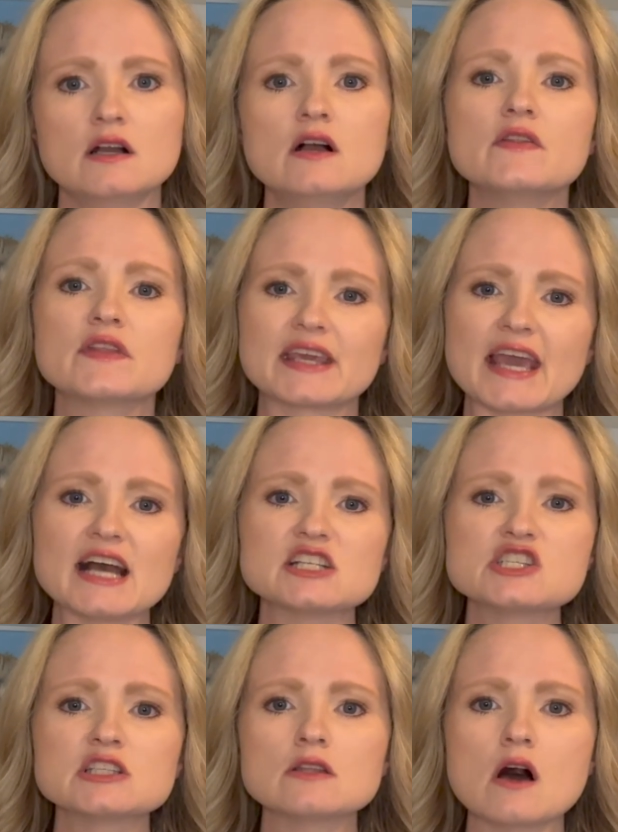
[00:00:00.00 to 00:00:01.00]
The catch
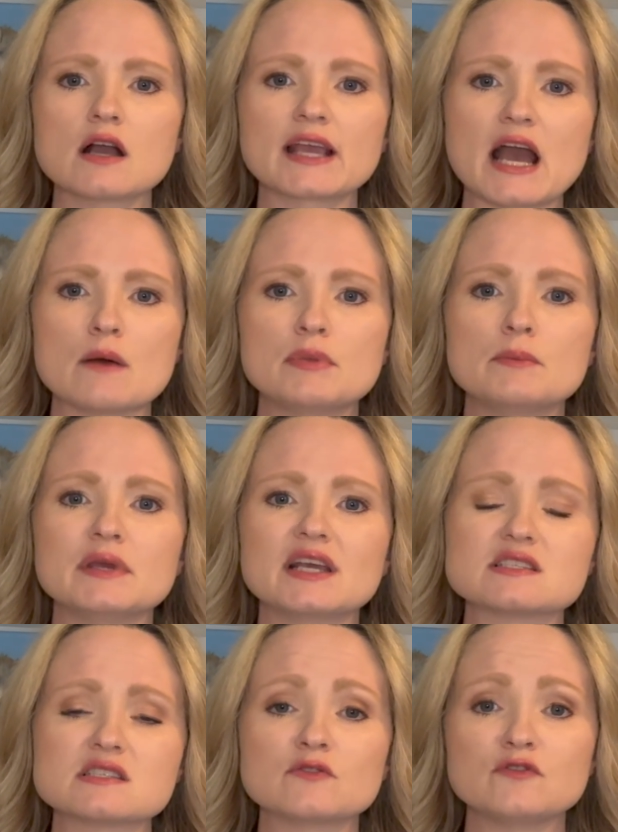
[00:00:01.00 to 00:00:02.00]
and lock happen because
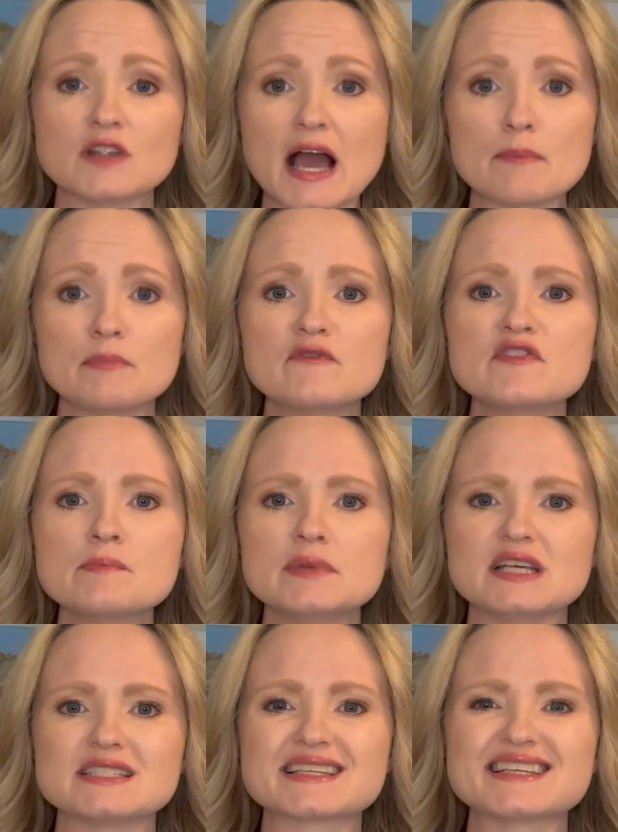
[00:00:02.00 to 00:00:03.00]
the flap of the
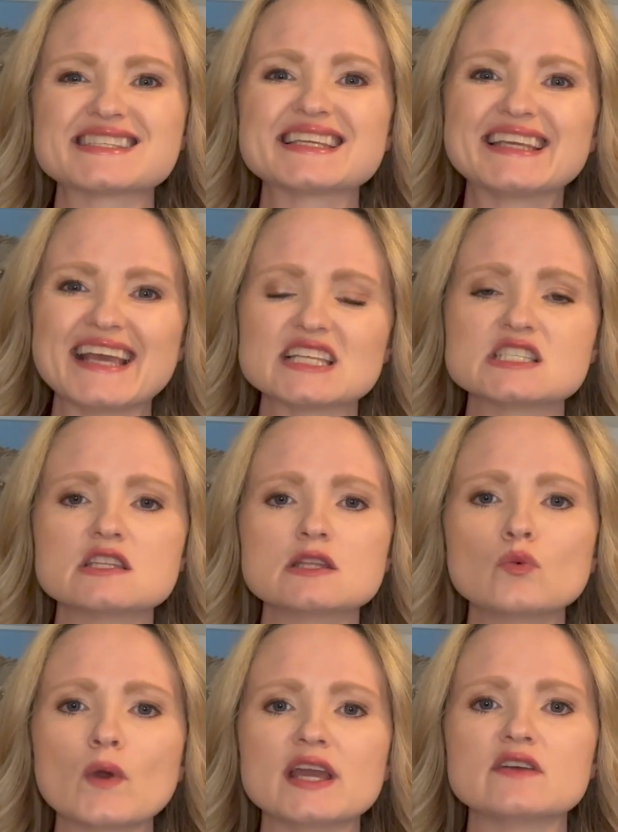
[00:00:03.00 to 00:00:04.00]
meniscus gets in the
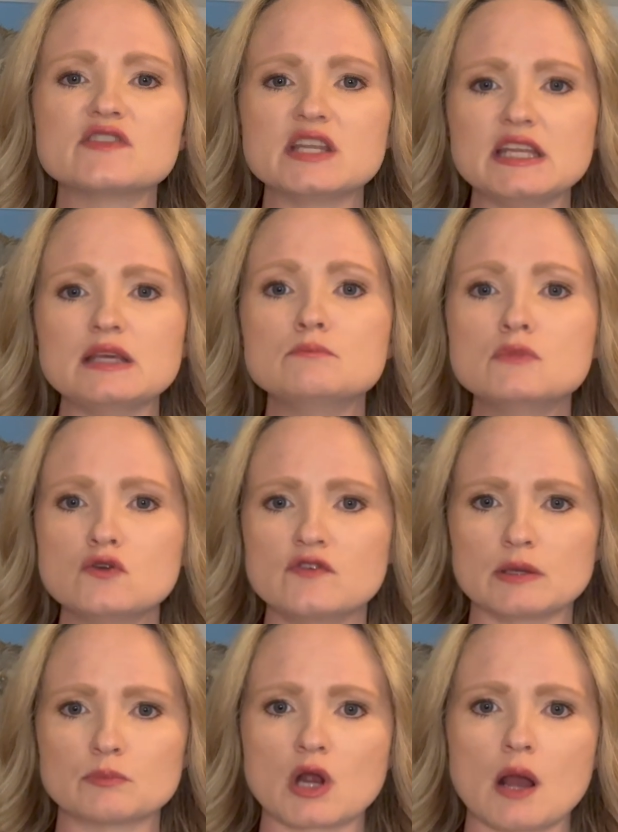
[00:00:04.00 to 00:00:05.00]
way of the knee moving
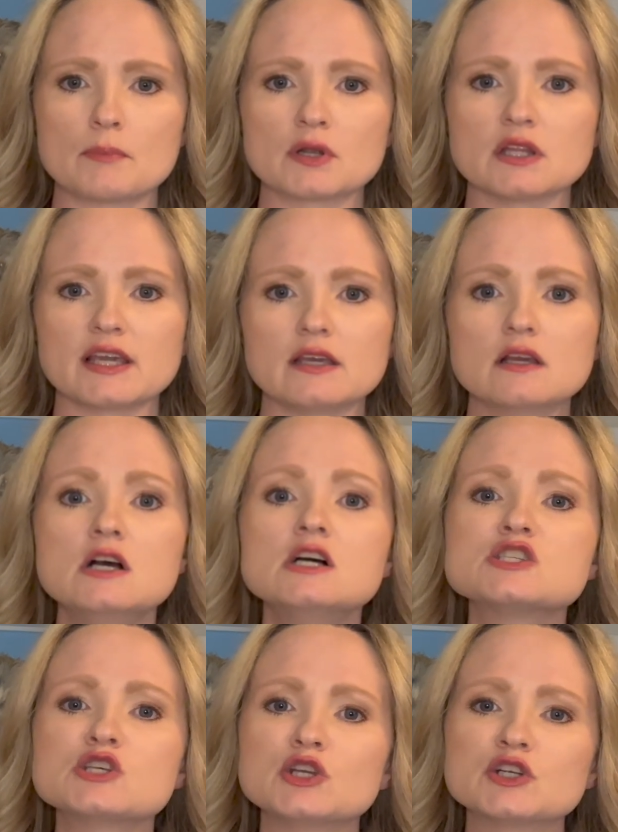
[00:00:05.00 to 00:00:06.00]
properly. So
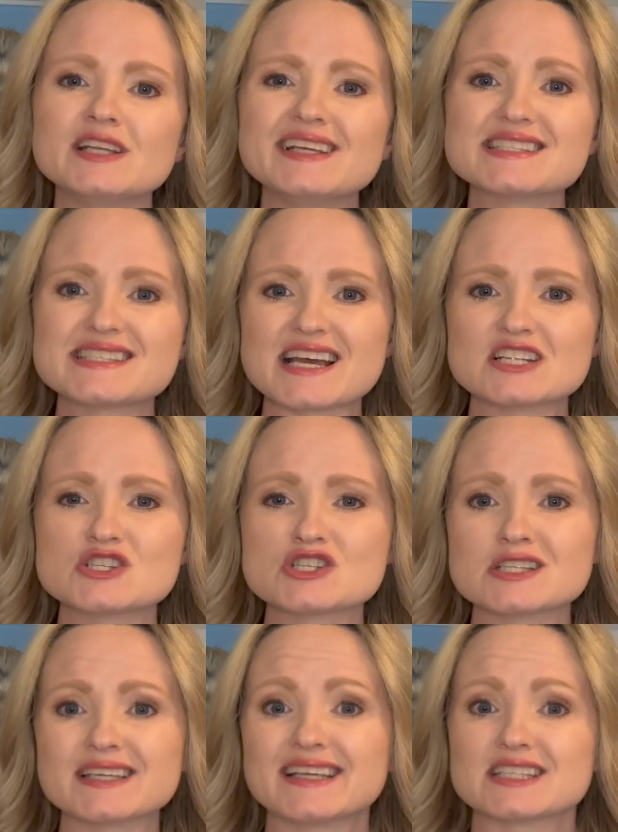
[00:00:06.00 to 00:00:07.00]
your knee
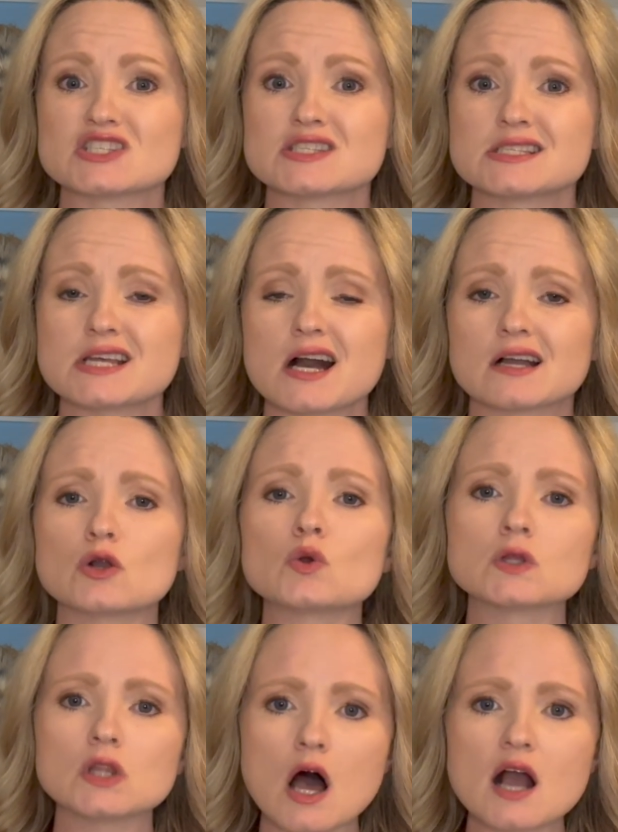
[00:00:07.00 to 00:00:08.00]
essentially gets stuck or
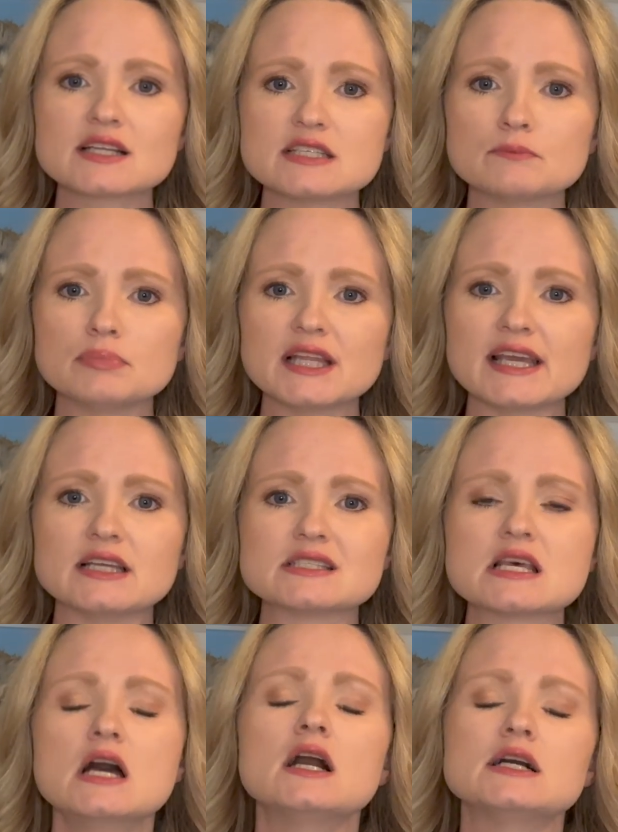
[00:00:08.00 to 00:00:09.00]
locked in place
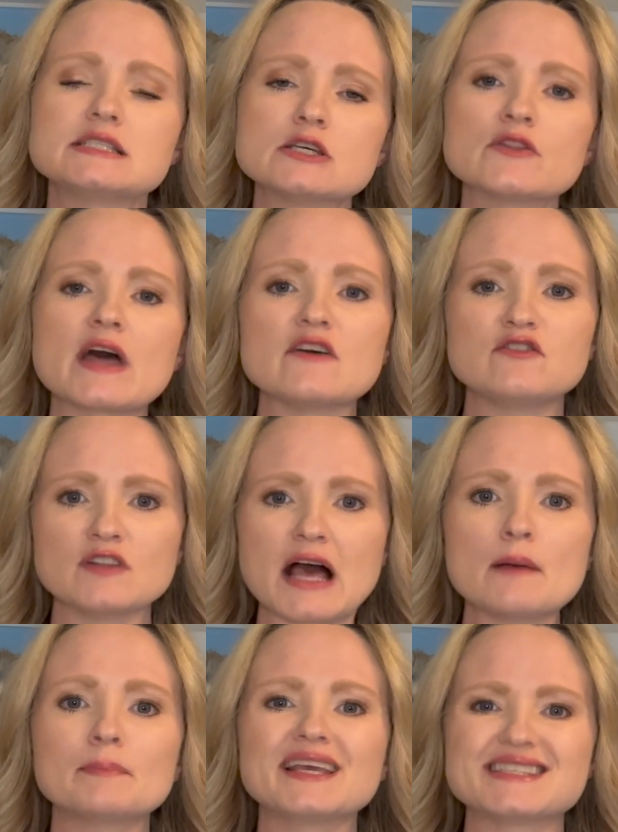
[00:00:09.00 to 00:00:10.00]
until that
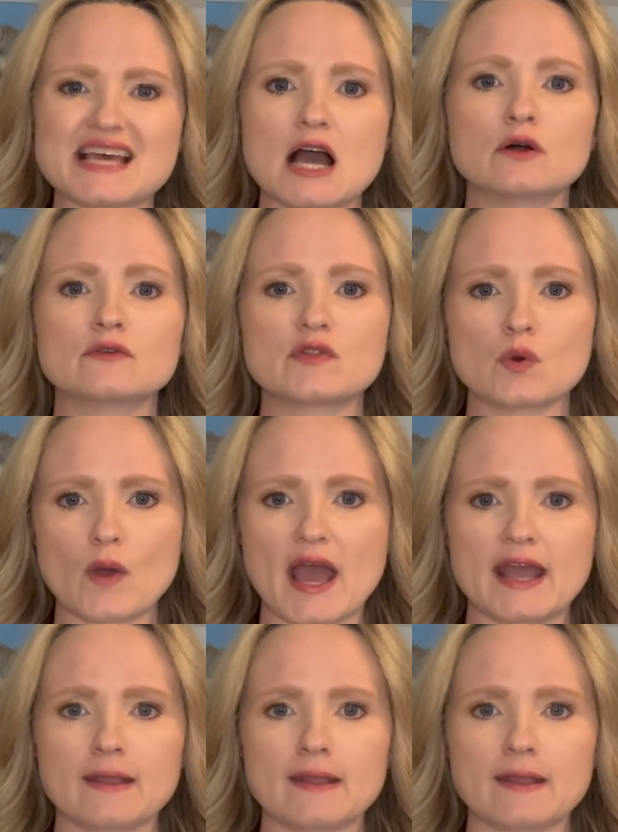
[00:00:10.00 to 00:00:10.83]
flap gets out of the way.